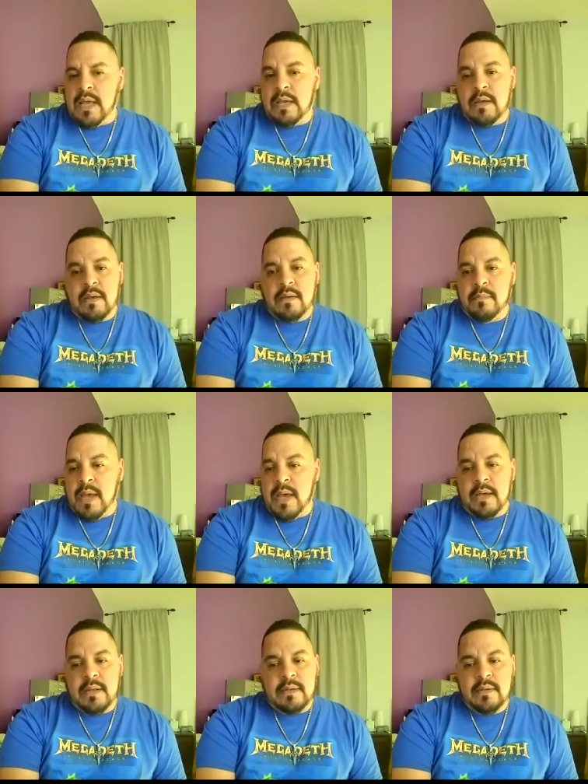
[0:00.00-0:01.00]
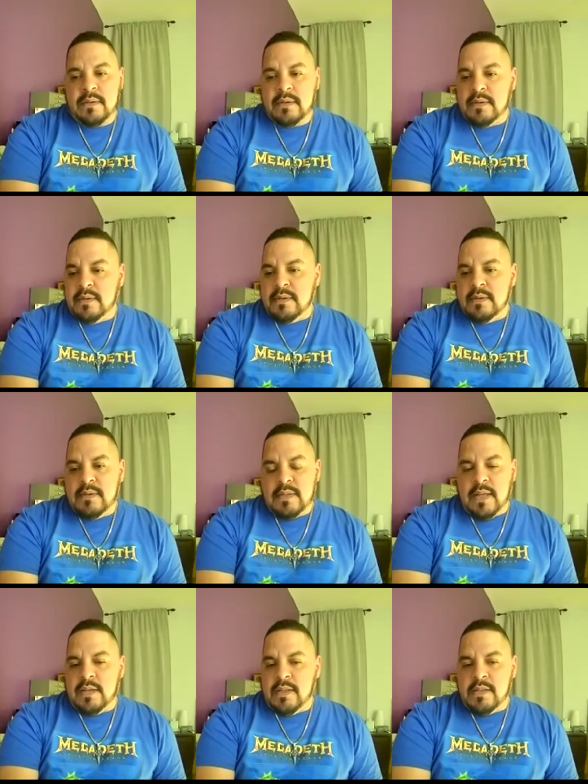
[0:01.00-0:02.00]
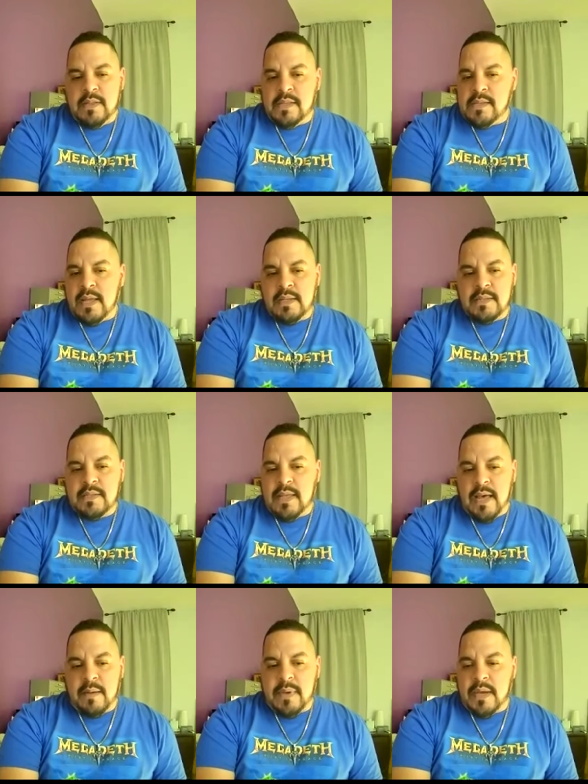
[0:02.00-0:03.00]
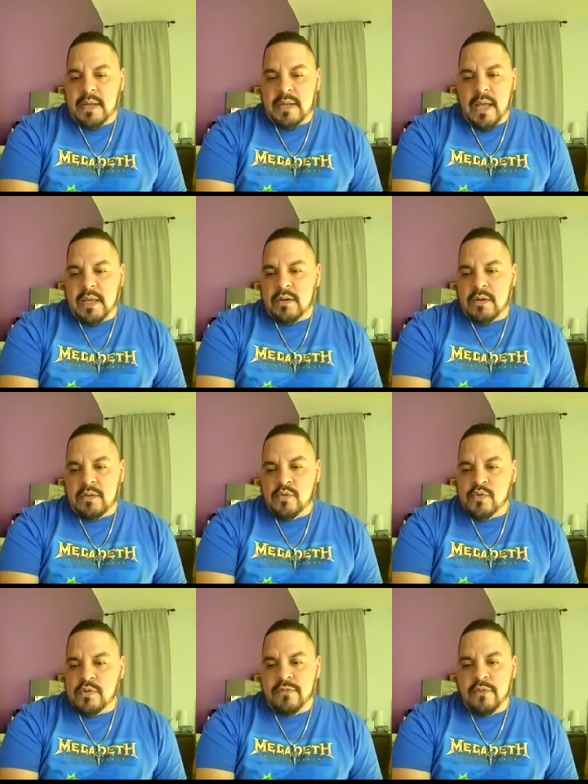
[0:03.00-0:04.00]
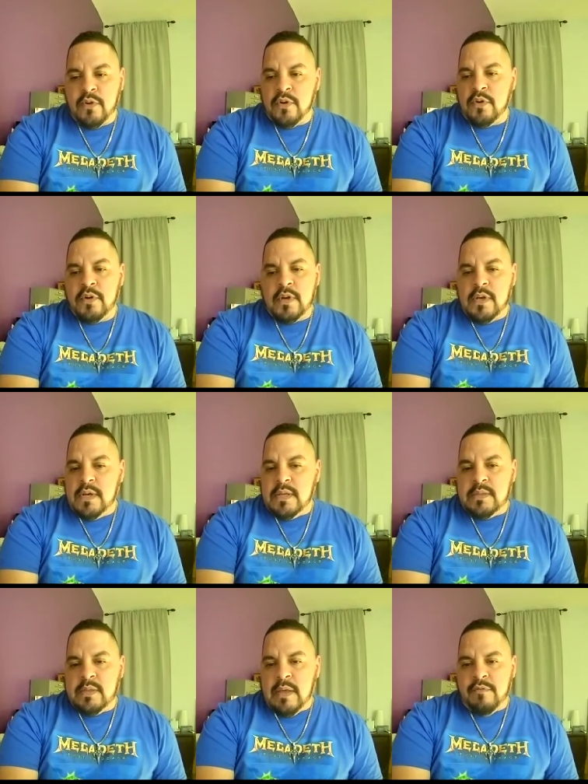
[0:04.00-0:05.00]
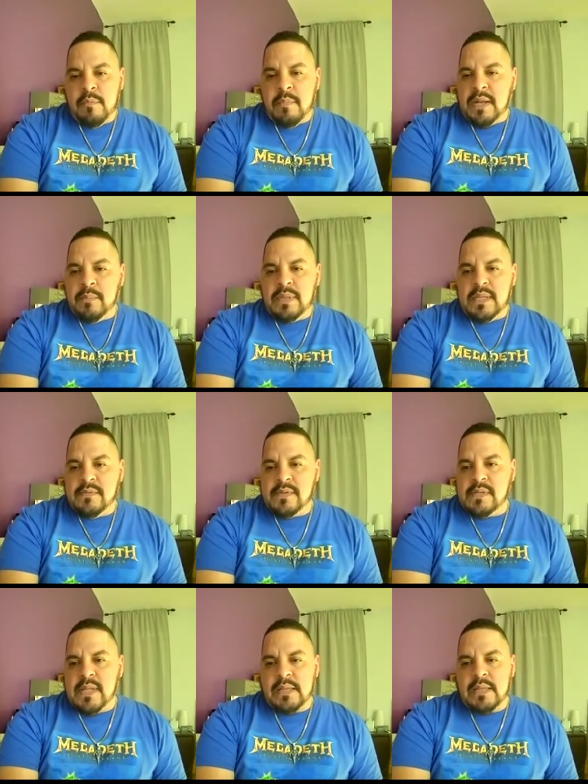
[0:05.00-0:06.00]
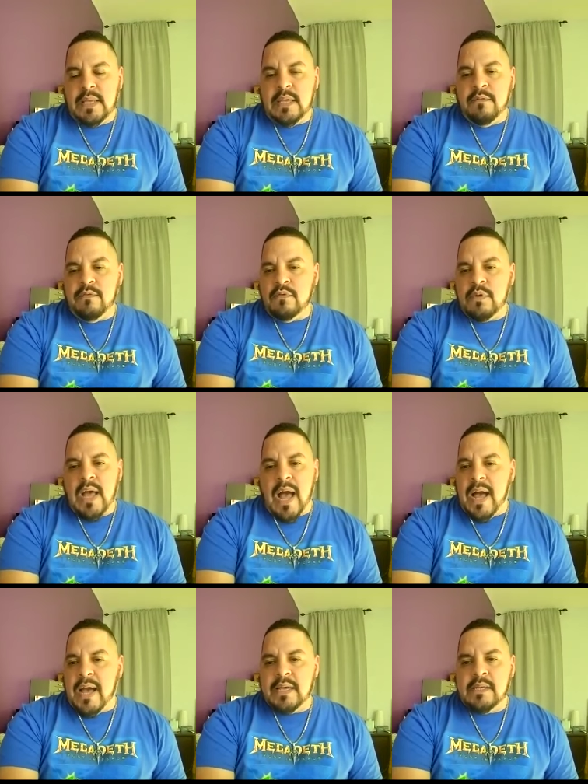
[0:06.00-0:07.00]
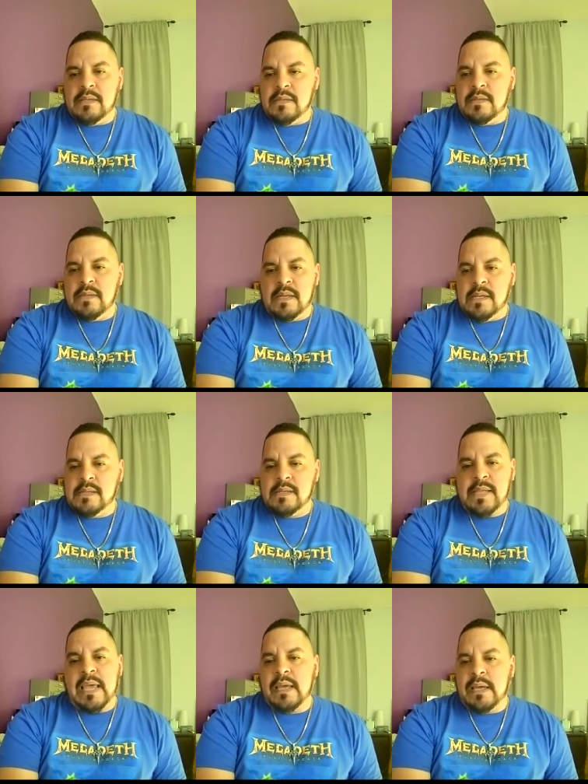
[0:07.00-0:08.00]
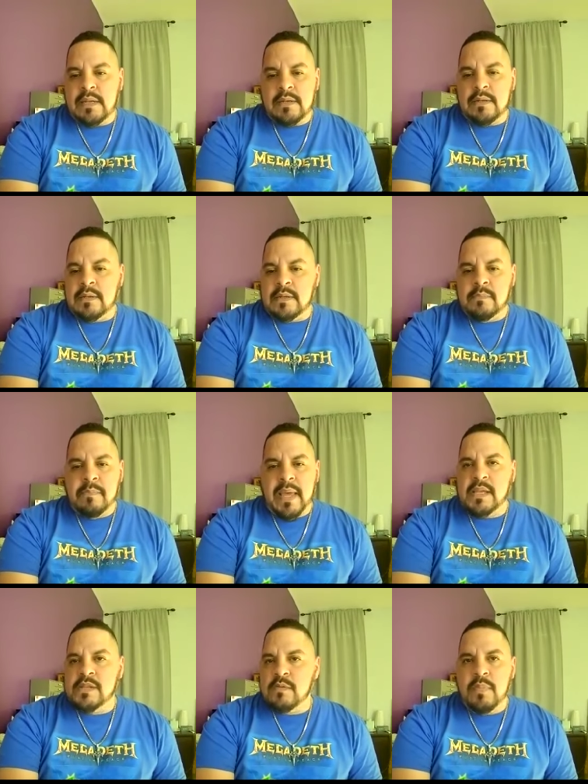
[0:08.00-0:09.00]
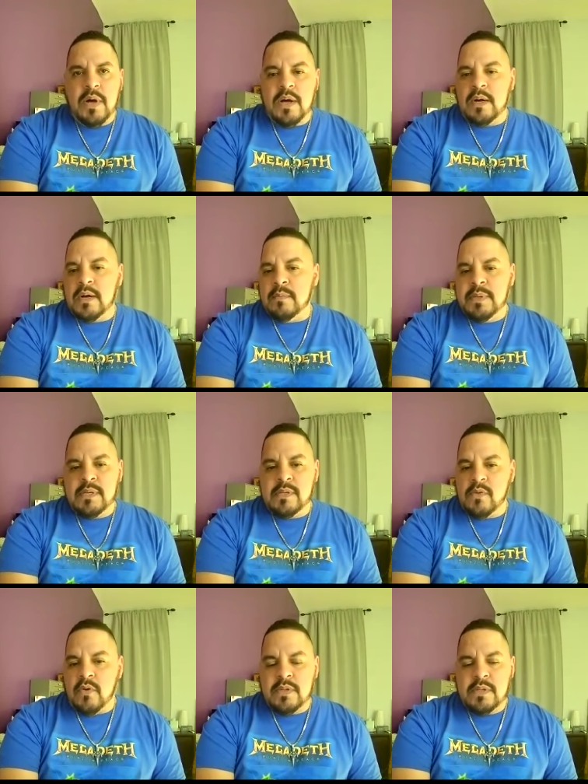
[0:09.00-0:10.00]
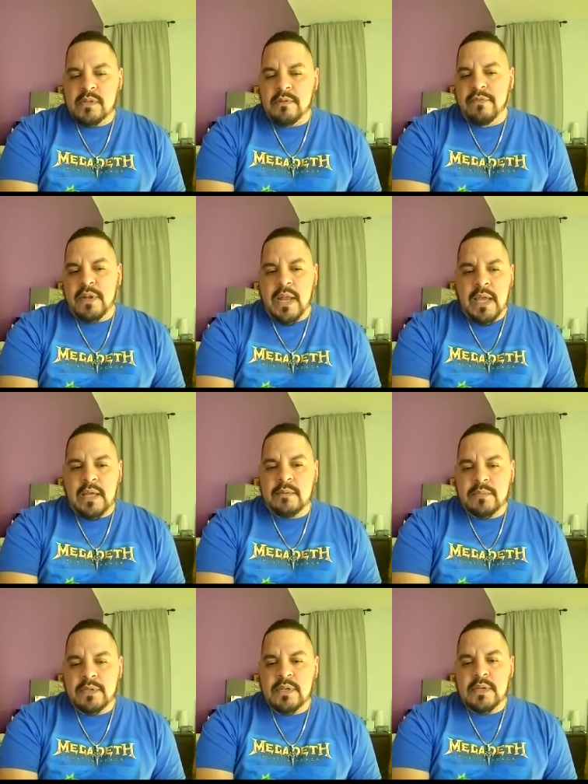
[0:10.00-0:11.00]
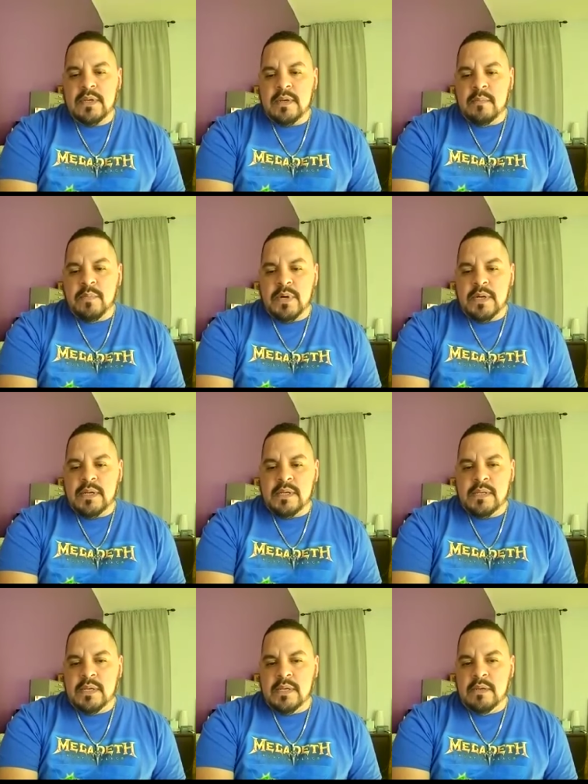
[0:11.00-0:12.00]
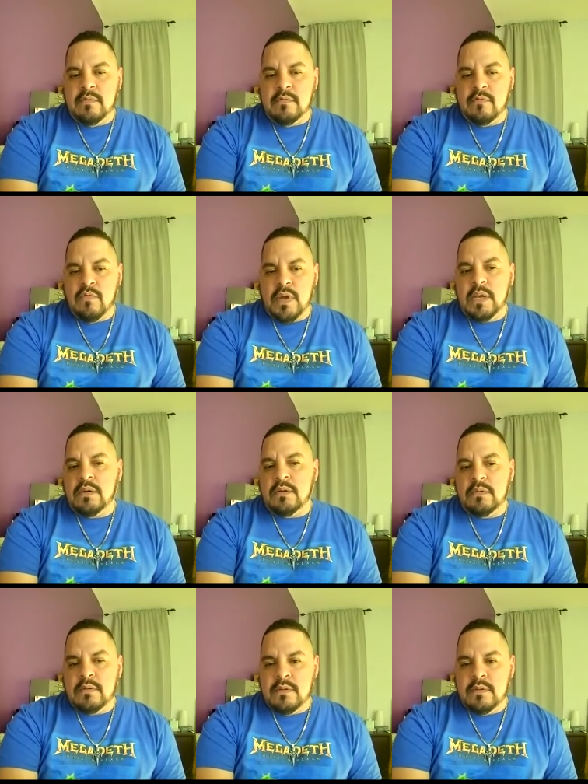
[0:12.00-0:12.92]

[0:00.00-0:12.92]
like, man, like let, us get into that, man. Like Lucifer, everybody believes is like the evil guy. He's, he's Satan, Beelzebub. He's all these different names, but is he real?